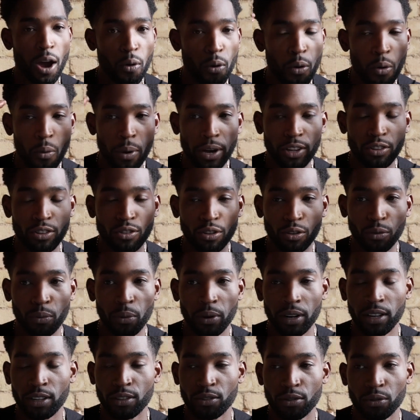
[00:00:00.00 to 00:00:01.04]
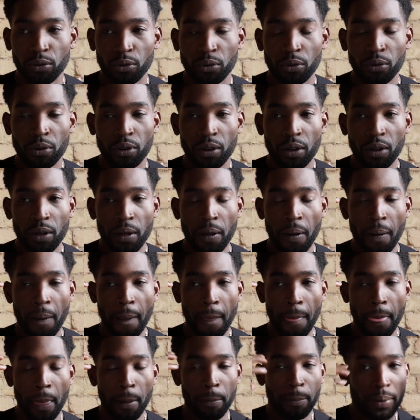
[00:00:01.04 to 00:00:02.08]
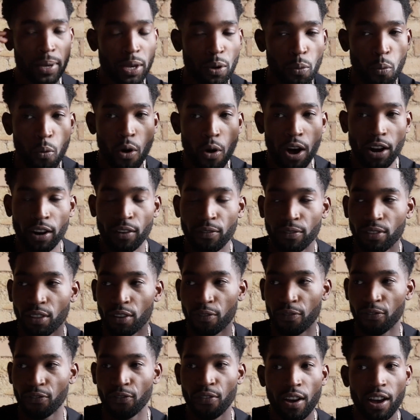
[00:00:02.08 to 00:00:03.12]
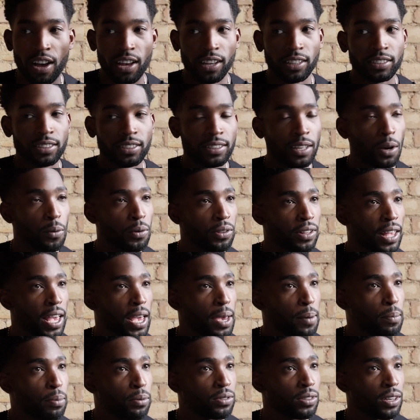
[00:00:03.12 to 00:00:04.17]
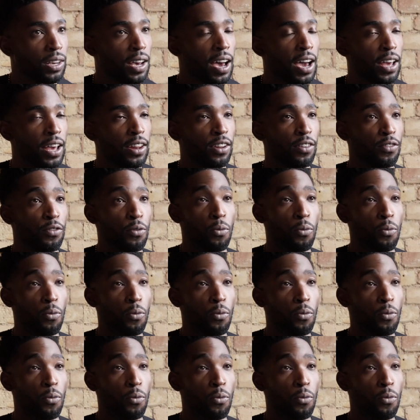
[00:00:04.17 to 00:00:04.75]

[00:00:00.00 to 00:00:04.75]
I always just wanted to be one of the first that was able to kind